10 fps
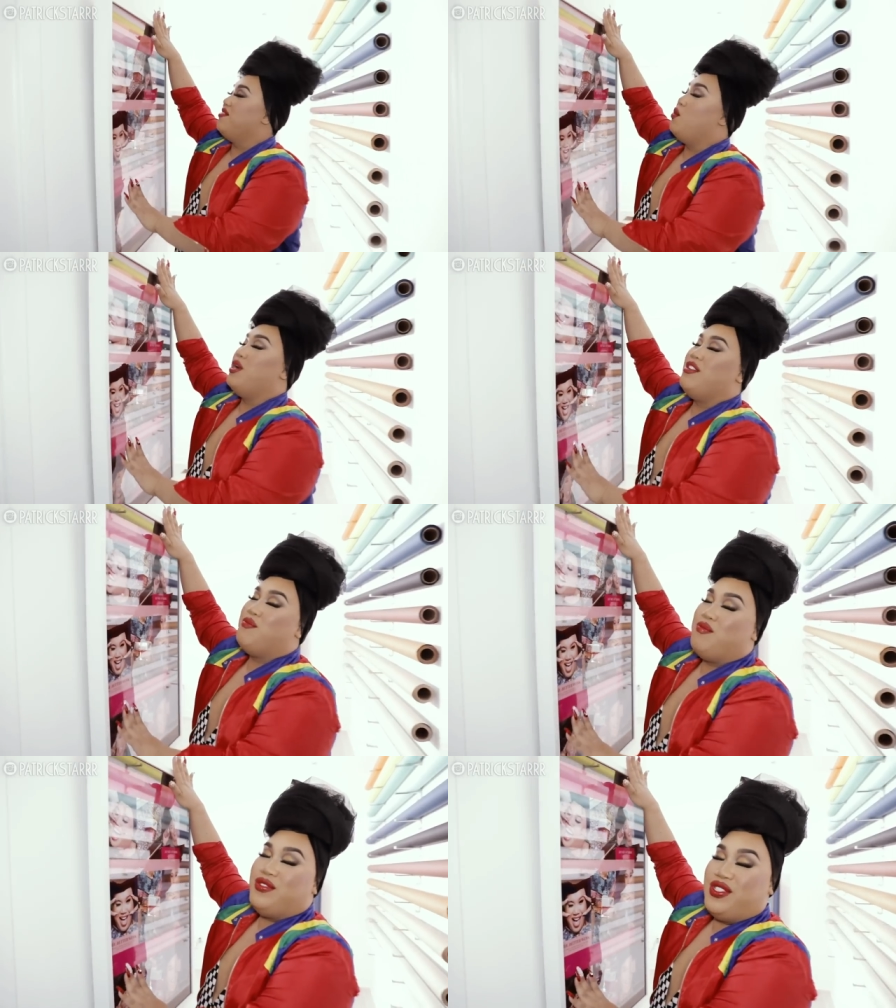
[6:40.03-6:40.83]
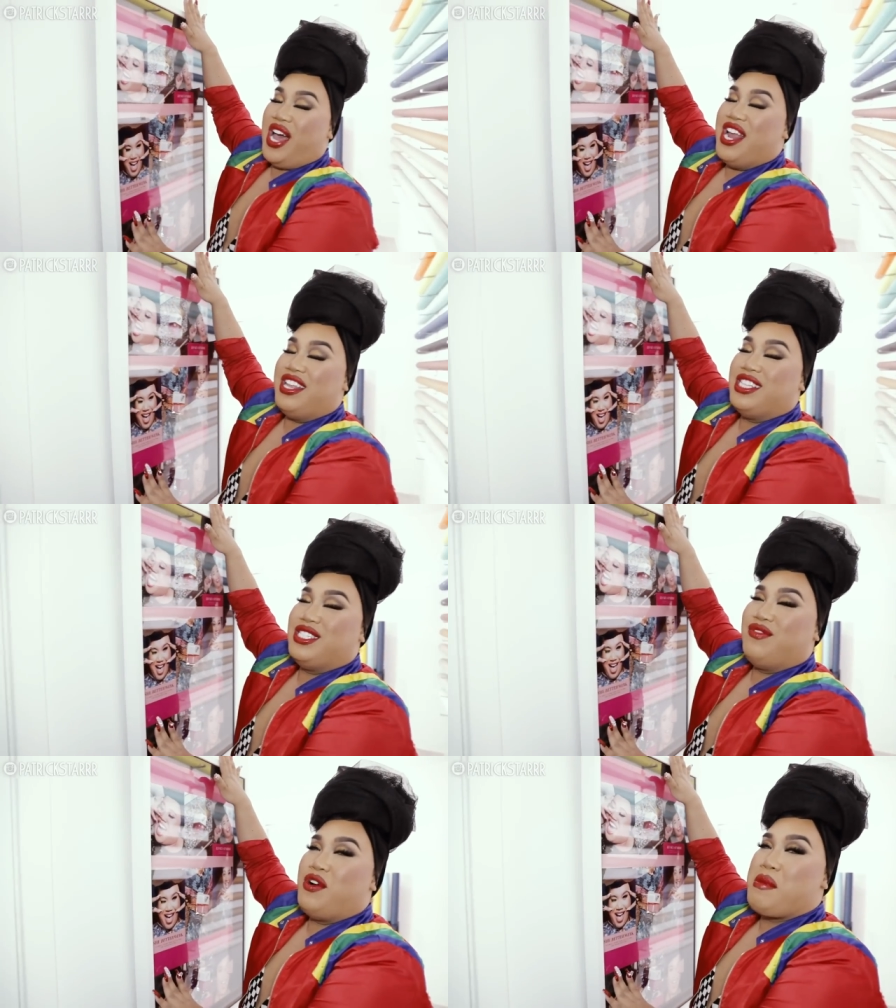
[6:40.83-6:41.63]
give a word of
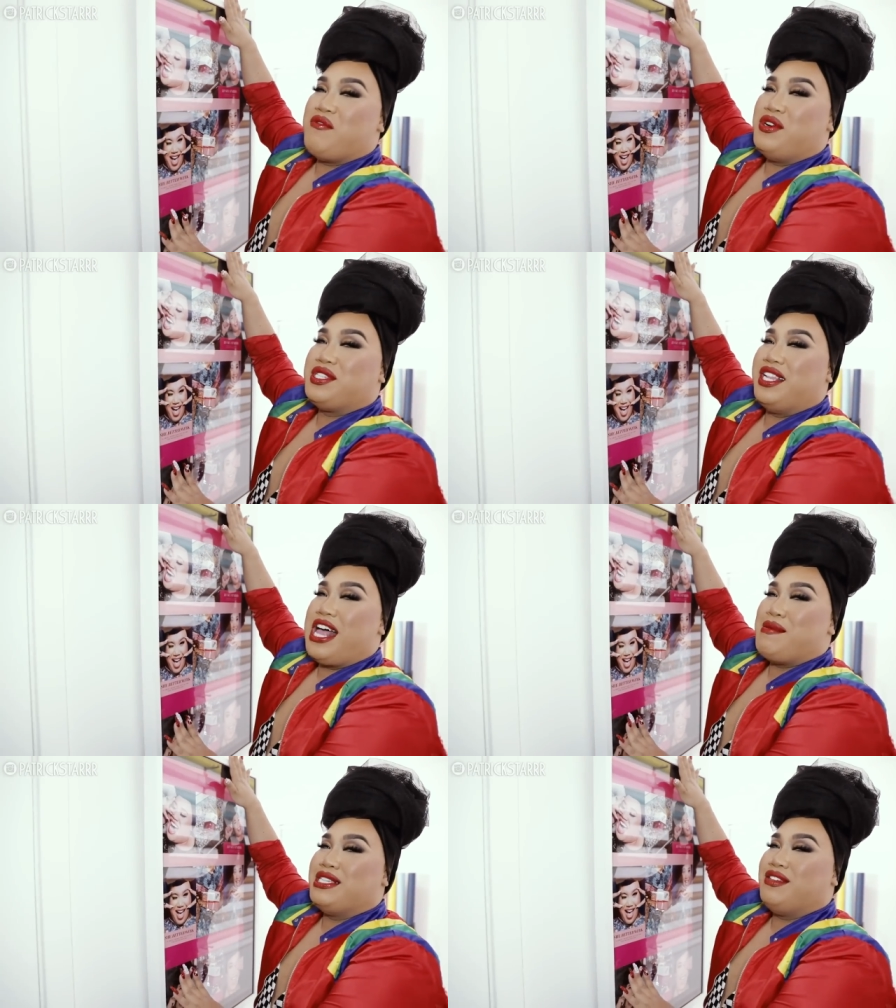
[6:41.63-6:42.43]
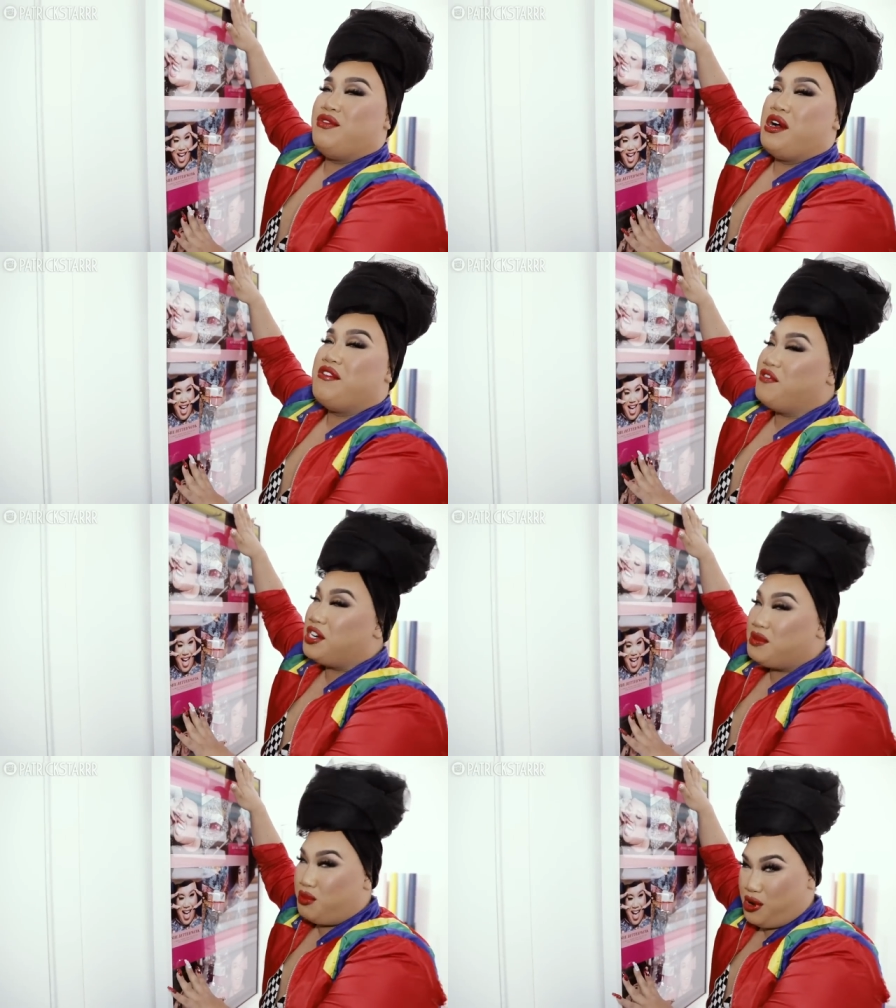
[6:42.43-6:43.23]
silence for my first collab at Sephora,
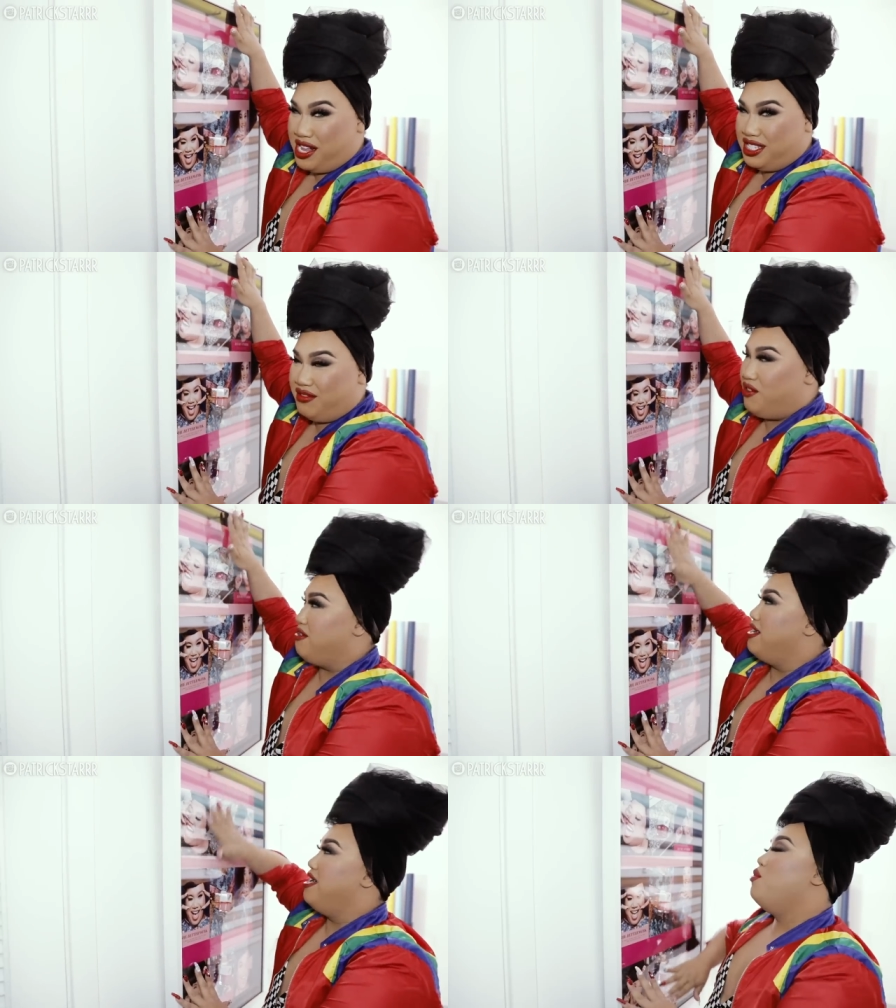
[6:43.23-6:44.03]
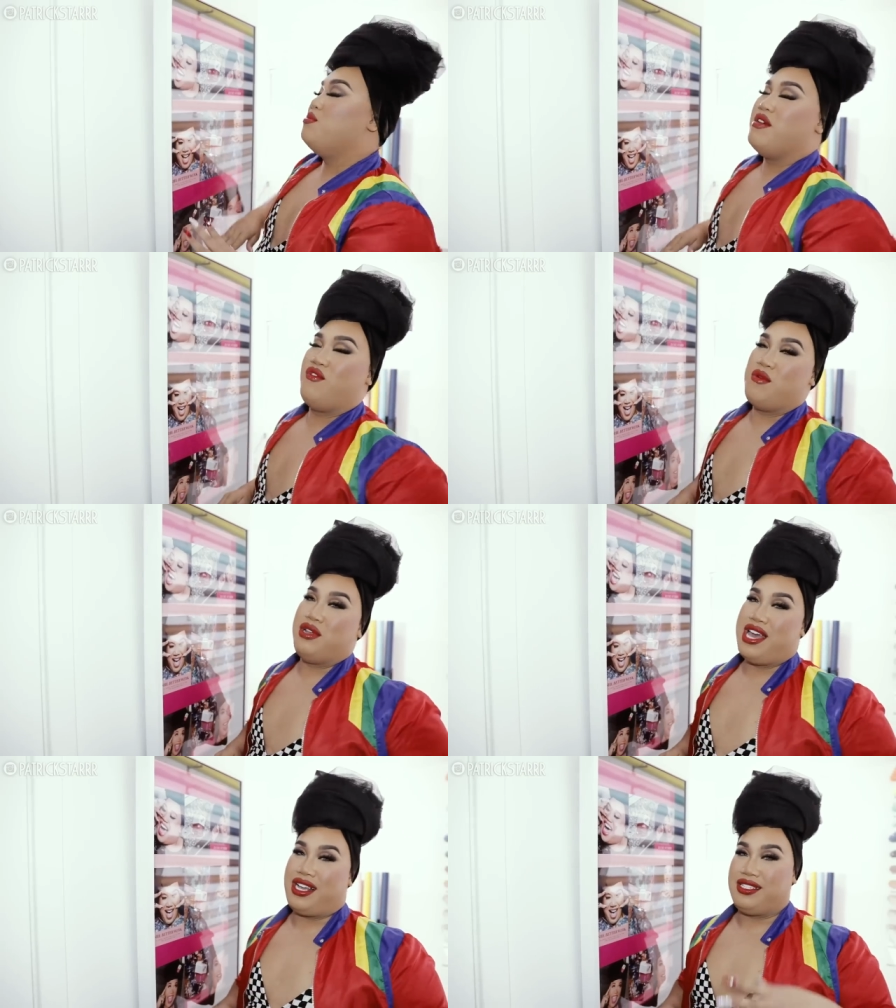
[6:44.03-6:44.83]
first boy in Sephora, with my
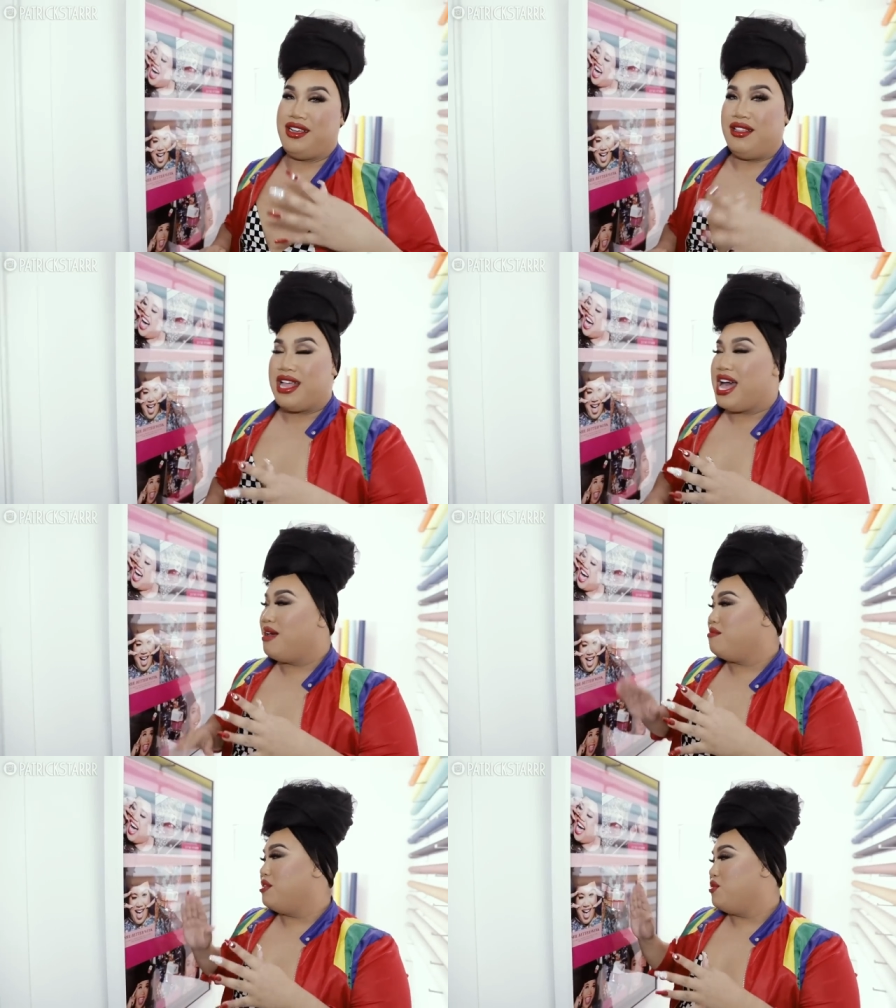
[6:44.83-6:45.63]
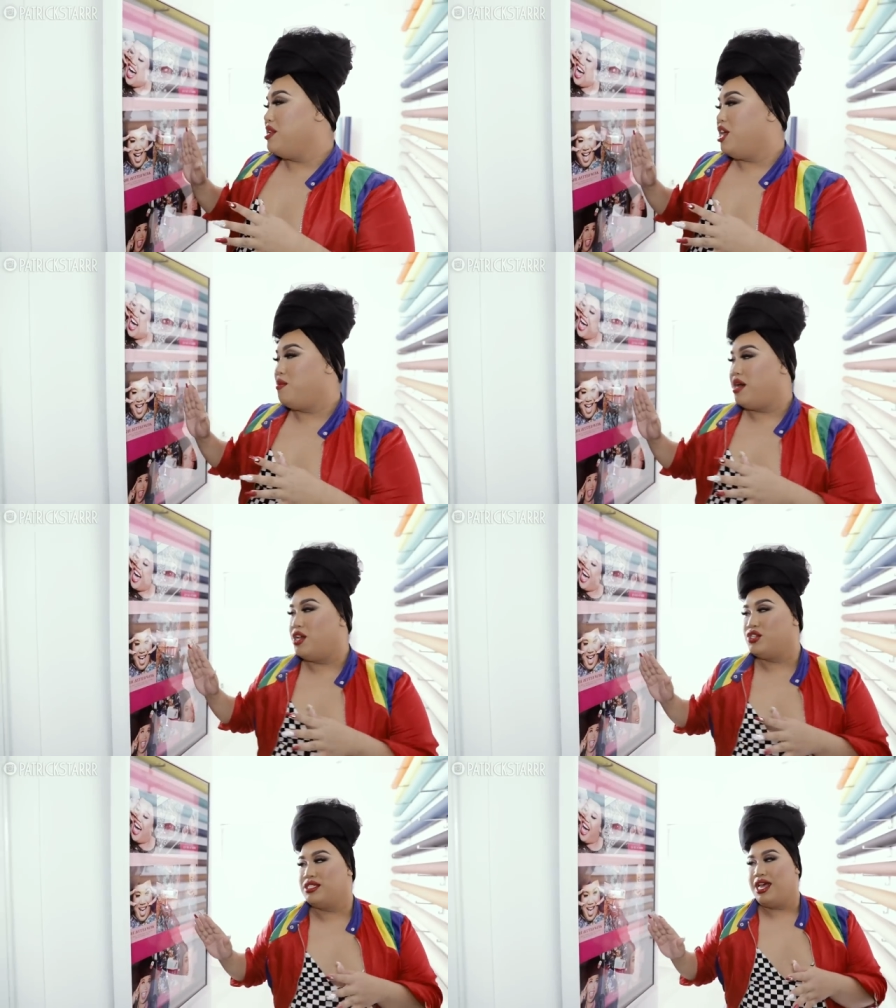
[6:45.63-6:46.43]
Formula X collab, my three nail
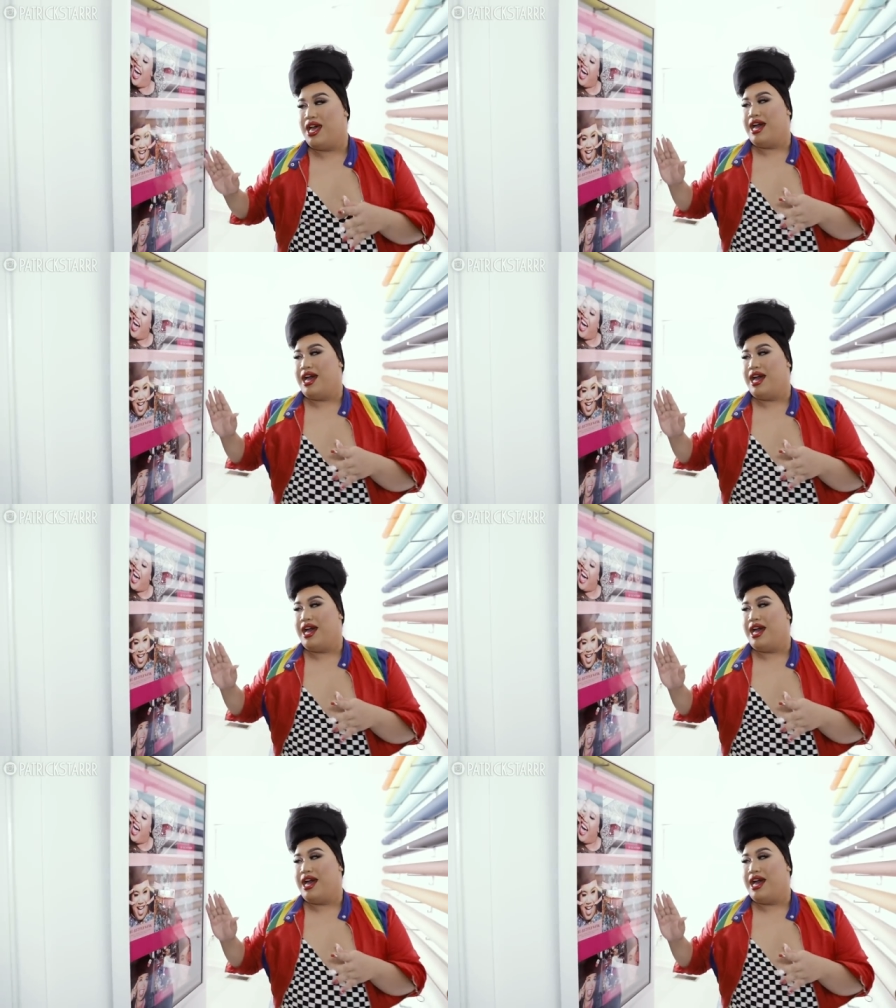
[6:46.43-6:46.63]
polishes.